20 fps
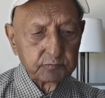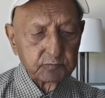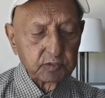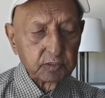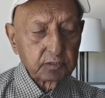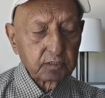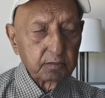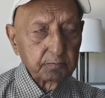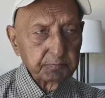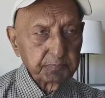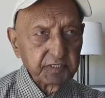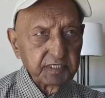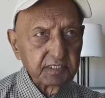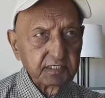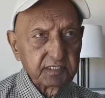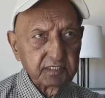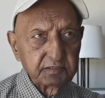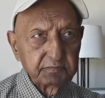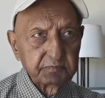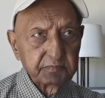
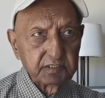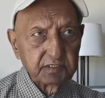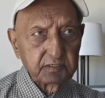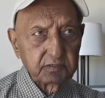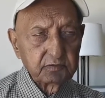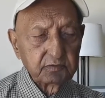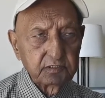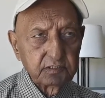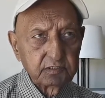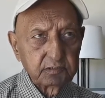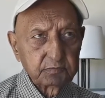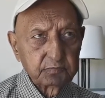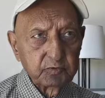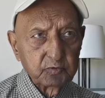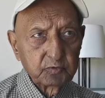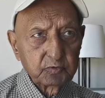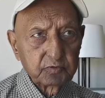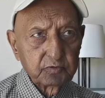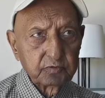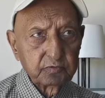accompanied him into the
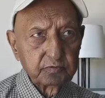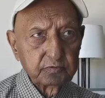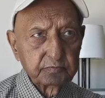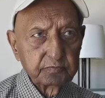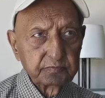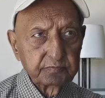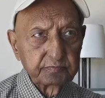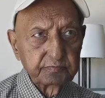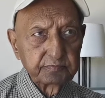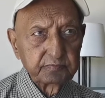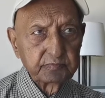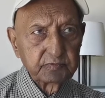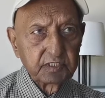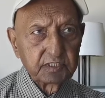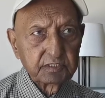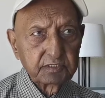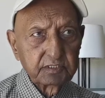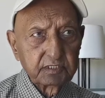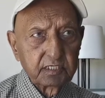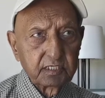smoke room
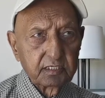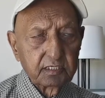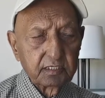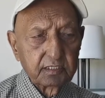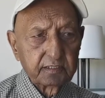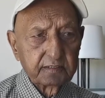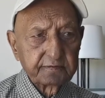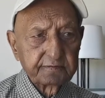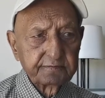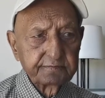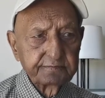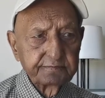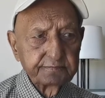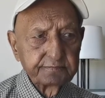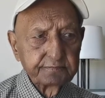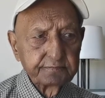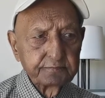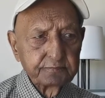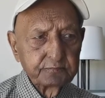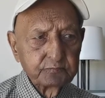and
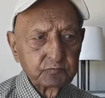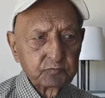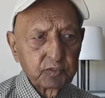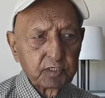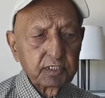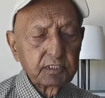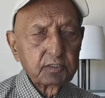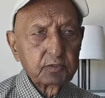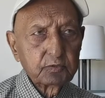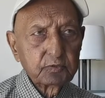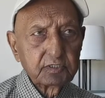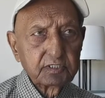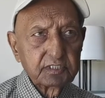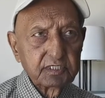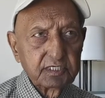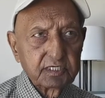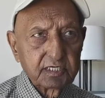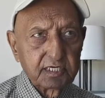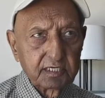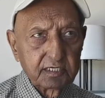I
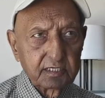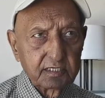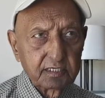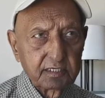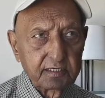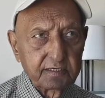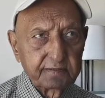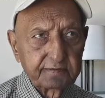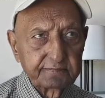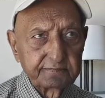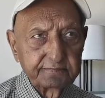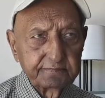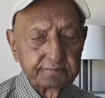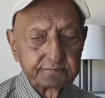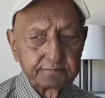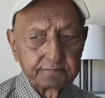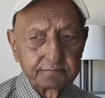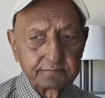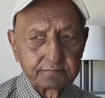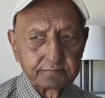ordered drink.
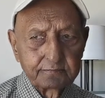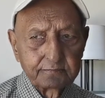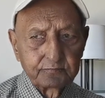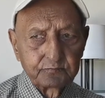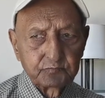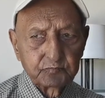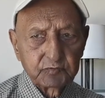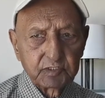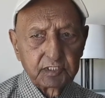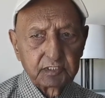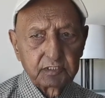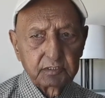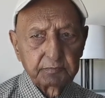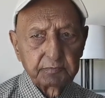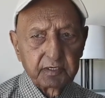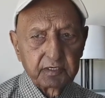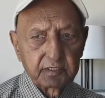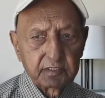And the